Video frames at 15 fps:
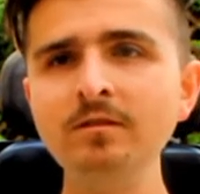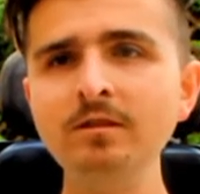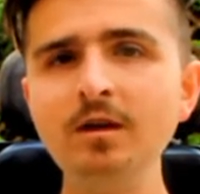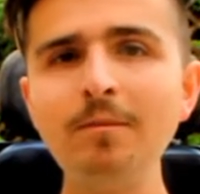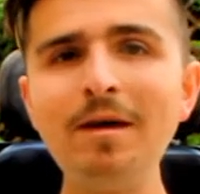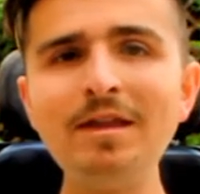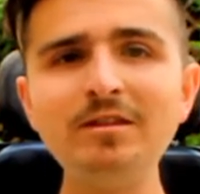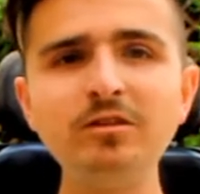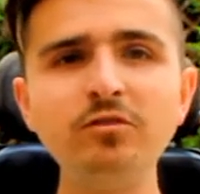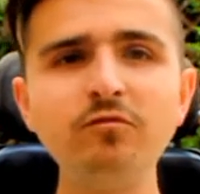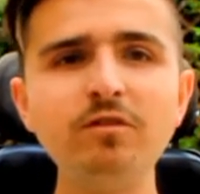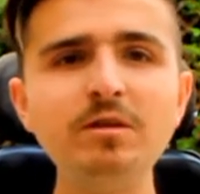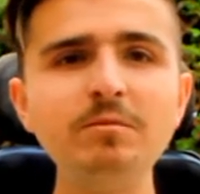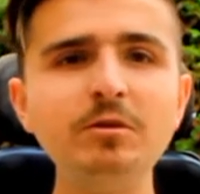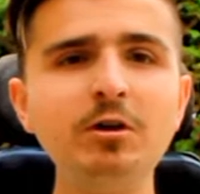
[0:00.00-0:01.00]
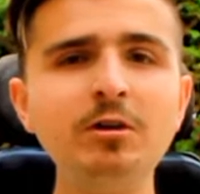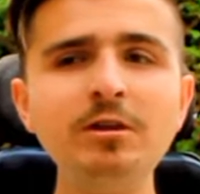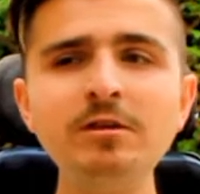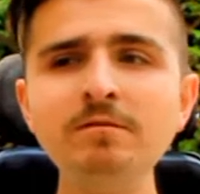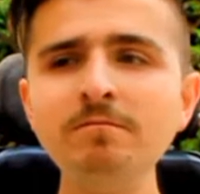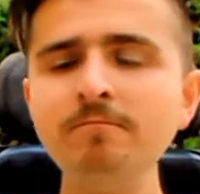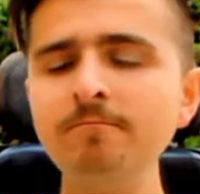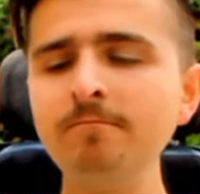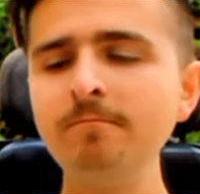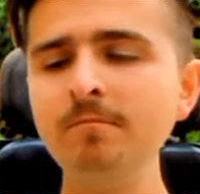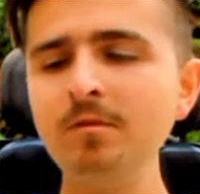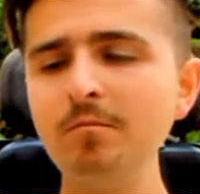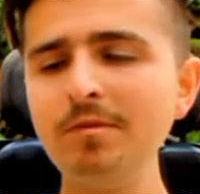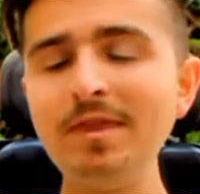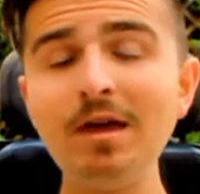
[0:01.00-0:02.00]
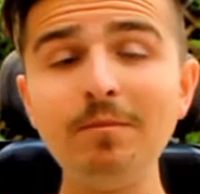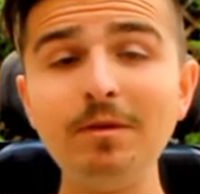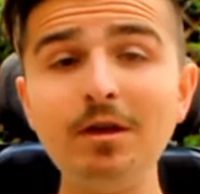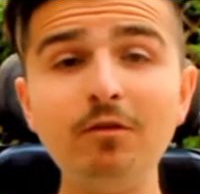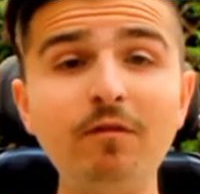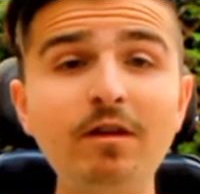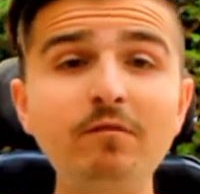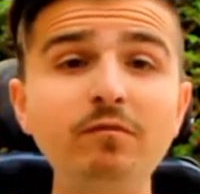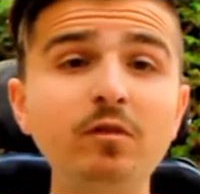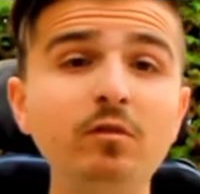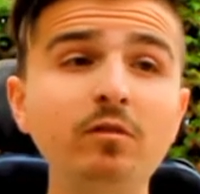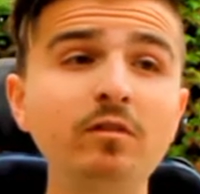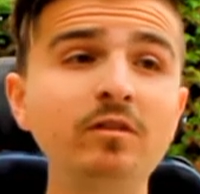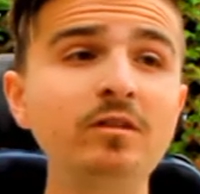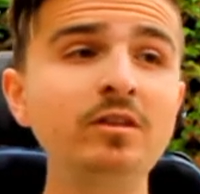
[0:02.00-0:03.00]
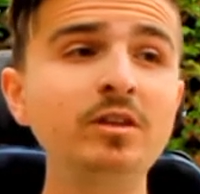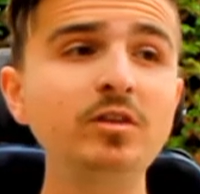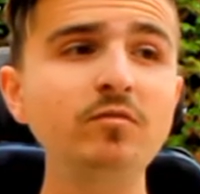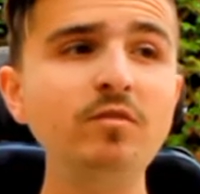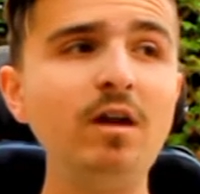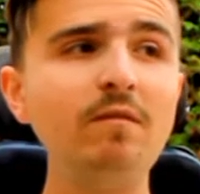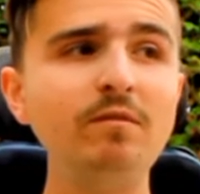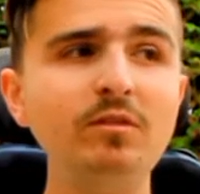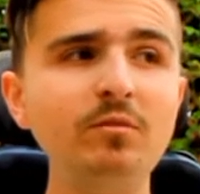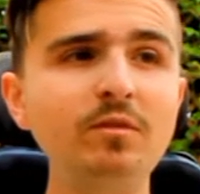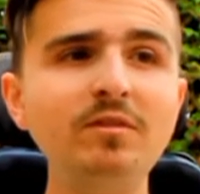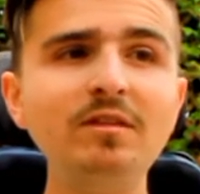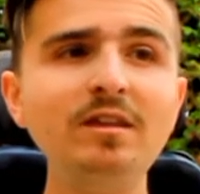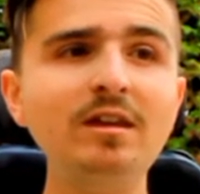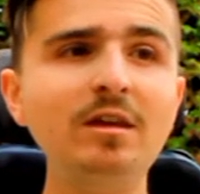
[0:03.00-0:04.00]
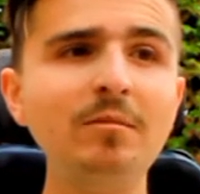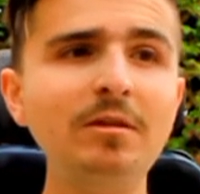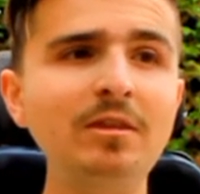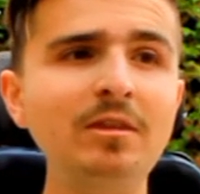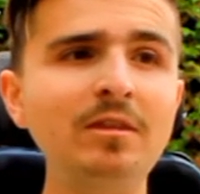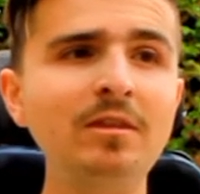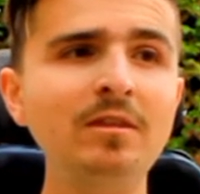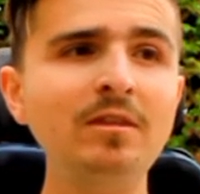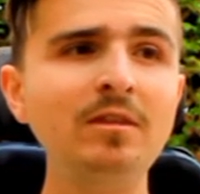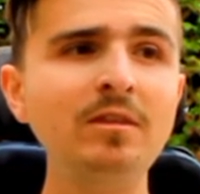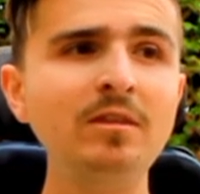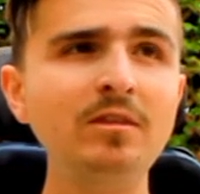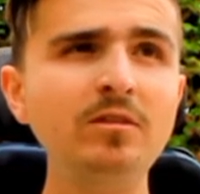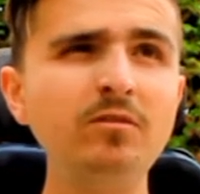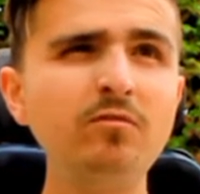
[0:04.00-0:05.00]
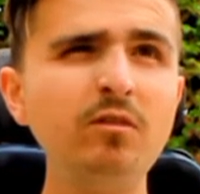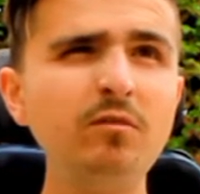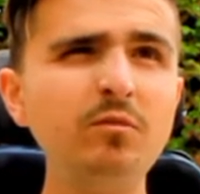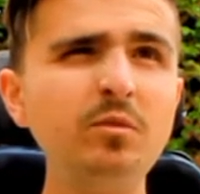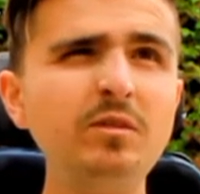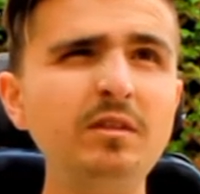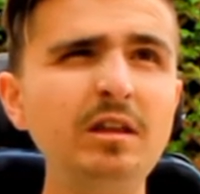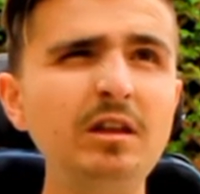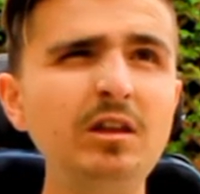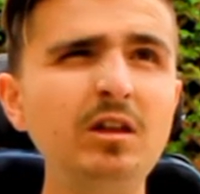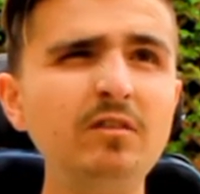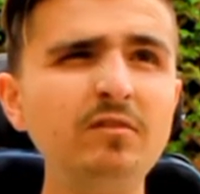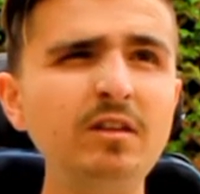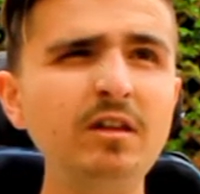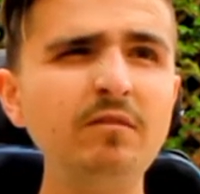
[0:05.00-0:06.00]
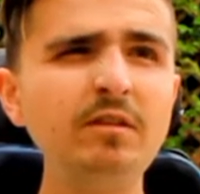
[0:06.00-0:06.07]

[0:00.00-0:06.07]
A man can dream, Connie. But that'd be a great vlog. Driving to Italy. I mean, drove to Italy last year